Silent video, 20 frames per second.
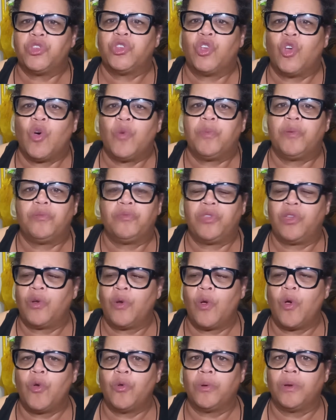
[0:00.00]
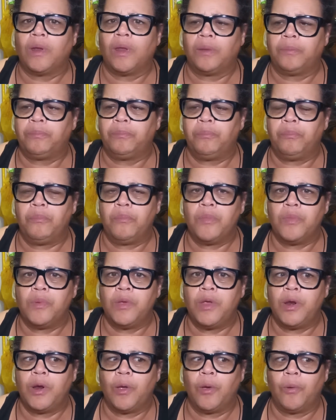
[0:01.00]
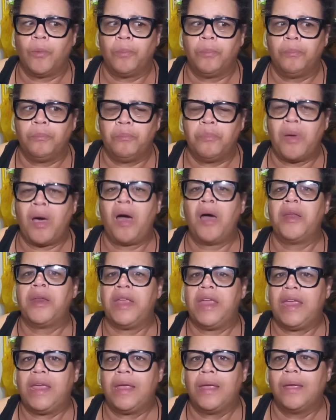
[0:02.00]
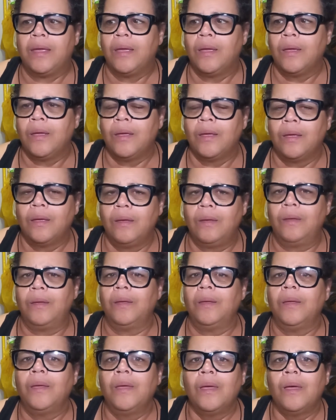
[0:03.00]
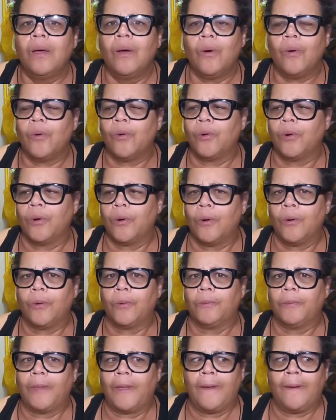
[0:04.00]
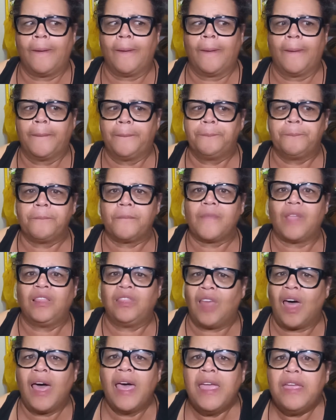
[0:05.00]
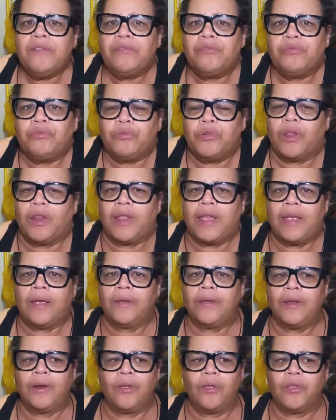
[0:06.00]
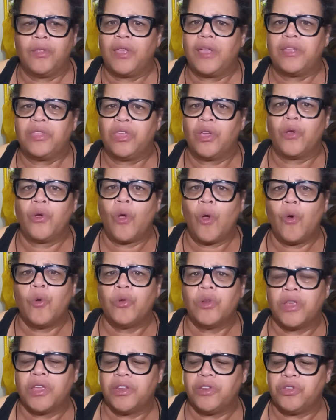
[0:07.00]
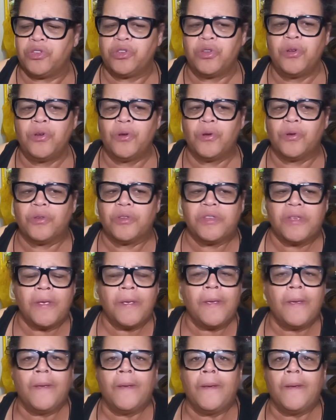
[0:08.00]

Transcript: the scope of their own, you know, body or life, really, you know, like their own concerns.